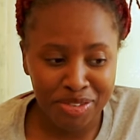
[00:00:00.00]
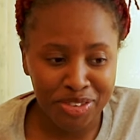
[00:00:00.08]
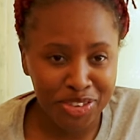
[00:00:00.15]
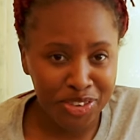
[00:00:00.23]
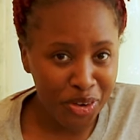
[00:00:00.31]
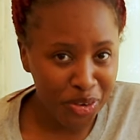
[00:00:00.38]

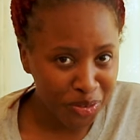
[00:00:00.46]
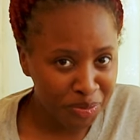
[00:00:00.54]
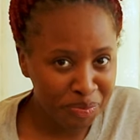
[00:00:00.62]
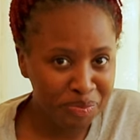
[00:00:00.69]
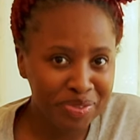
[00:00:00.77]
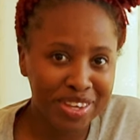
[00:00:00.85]
So
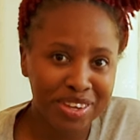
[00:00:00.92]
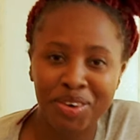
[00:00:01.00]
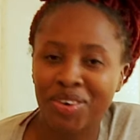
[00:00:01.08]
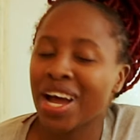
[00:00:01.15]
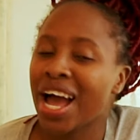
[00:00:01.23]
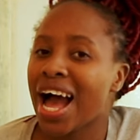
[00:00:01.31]
you know,
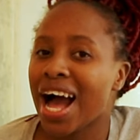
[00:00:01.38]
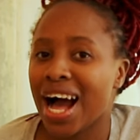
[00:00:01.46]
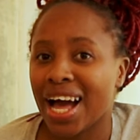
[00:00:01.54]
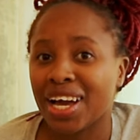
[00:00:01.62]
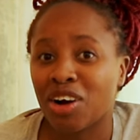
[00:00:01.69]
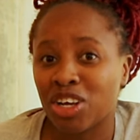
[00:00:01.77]

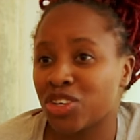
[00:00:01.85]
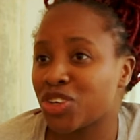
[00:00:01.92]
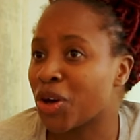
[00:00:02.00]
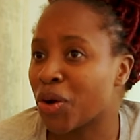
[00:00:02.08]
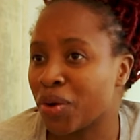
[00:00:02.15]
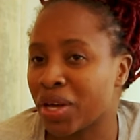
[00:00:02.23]
I got to
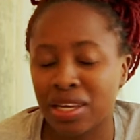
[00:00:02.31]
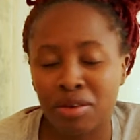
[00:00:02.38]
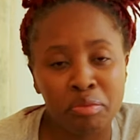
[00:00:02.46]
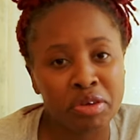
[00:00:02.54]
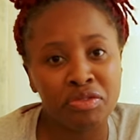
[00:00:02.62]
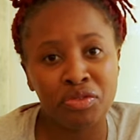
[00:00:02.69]
go in
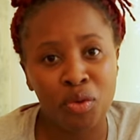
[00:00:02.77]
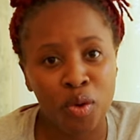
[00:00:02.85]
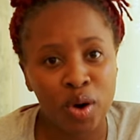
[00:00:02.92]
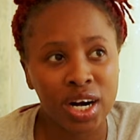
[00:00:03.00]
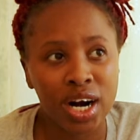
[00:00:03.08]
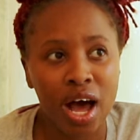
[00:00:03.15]

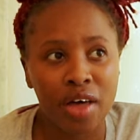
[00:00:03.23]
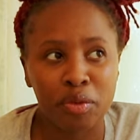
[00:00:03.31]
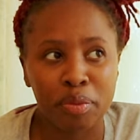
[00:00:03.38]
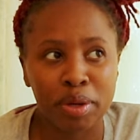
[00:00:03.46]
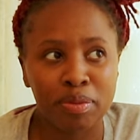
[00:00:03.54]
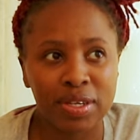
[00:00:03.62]
before other
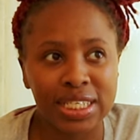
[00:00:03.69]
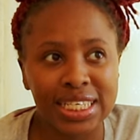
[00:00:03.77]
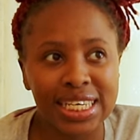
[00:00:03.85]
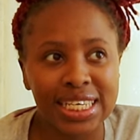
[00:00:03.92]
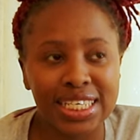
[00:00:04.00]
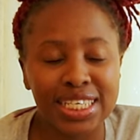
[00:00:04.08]
people
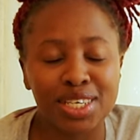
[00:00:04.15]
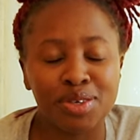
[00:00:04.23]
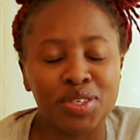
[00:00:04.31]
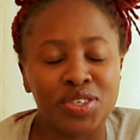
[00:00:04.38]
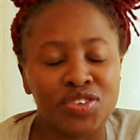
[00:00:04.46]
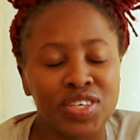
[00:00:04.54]
did. It
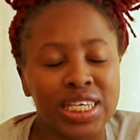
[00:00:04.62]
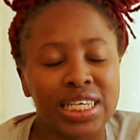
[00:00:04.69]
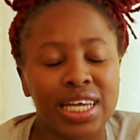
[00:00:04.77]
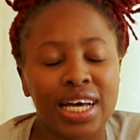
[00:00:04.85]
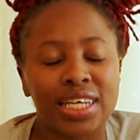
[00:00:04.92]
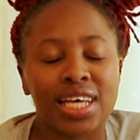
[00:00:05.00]
was really
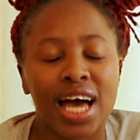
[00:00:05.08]
nice.